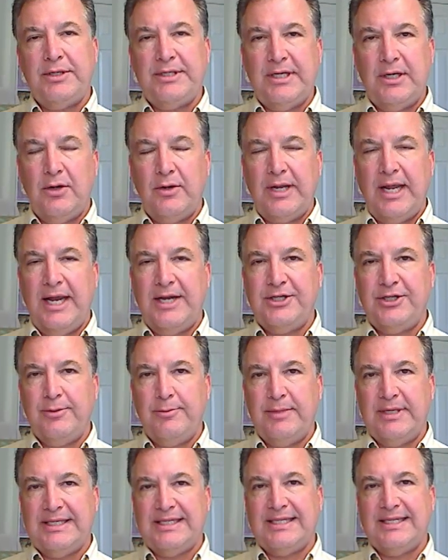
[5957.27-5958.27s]

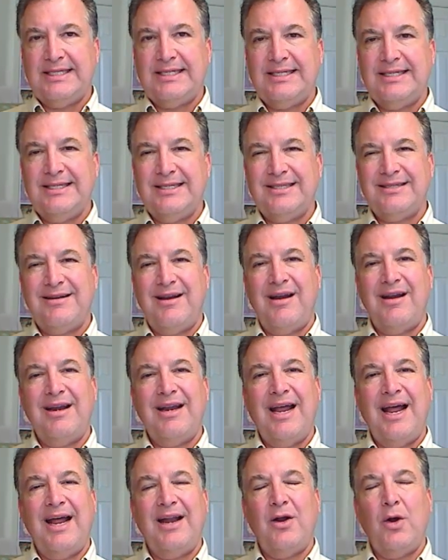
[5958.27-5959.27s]
Multi-location businesses,
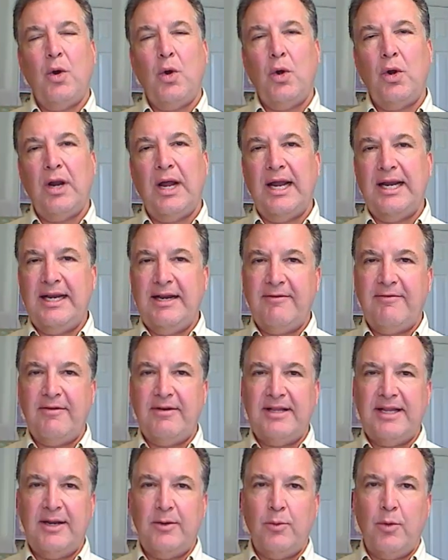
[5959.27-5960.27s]
not a whole lot
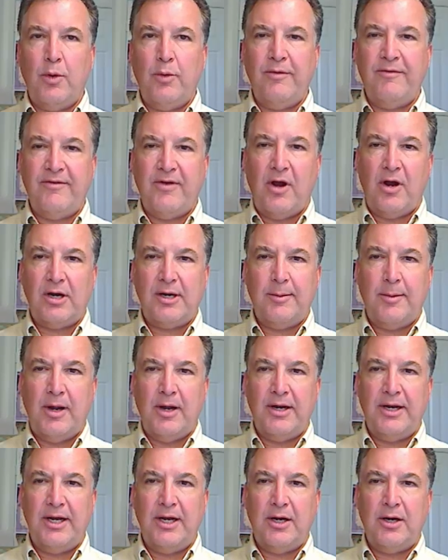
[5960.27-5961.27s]
different than what we've talked
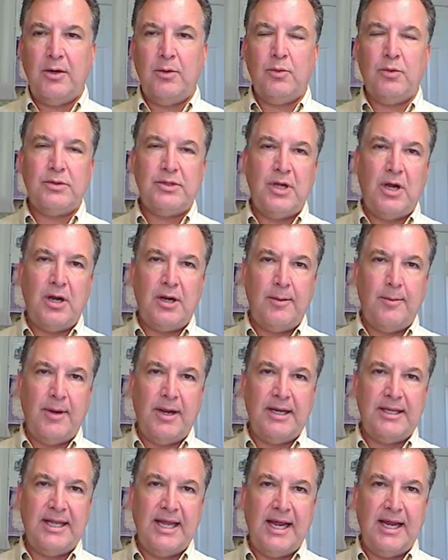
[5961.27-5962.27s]
about here. We'll talk
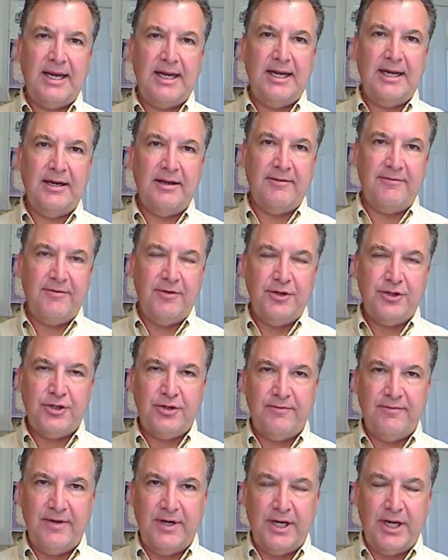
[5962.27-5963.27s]
about that in a
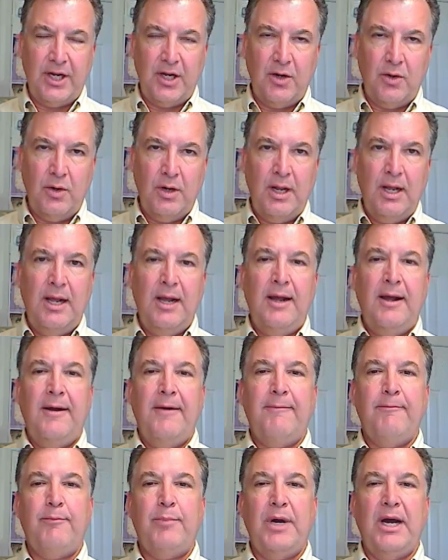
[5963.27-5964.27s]
future video.
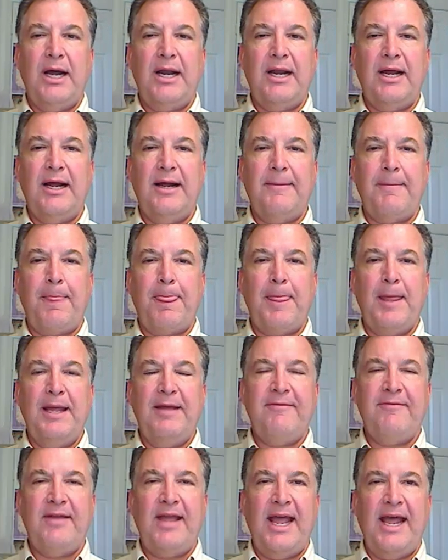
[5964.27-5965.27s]
But
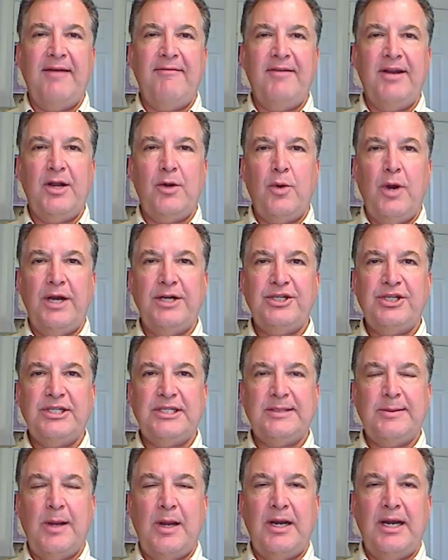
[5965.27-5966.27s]
if you have any
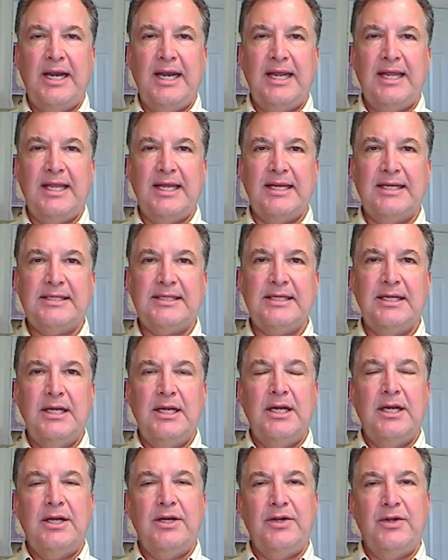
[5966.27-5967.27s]
questions about any of
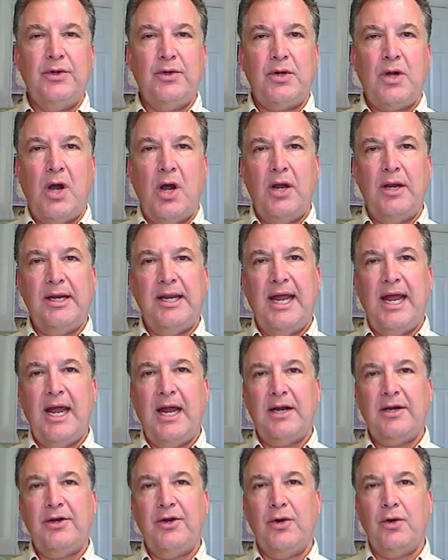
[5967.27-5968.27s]
this, do
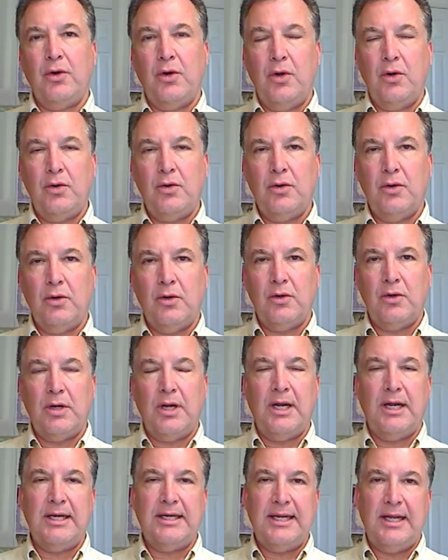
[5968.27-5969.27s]
contact your
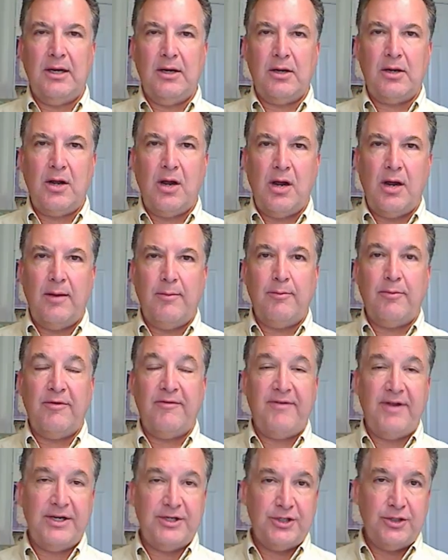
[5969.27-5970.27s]
local telecom
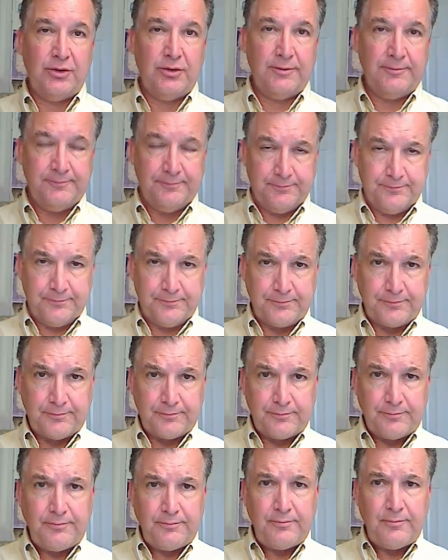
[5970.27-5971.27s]
professional,
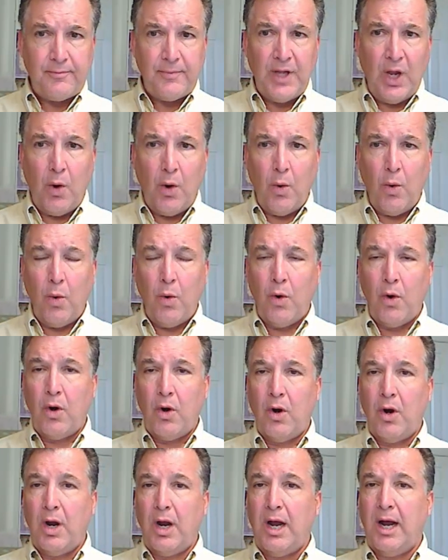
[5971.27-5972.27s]

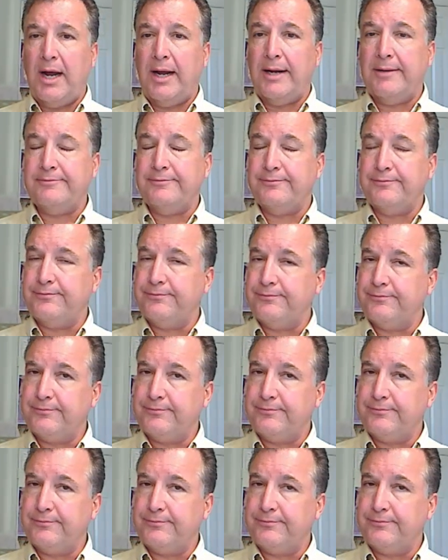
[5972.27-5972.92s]
or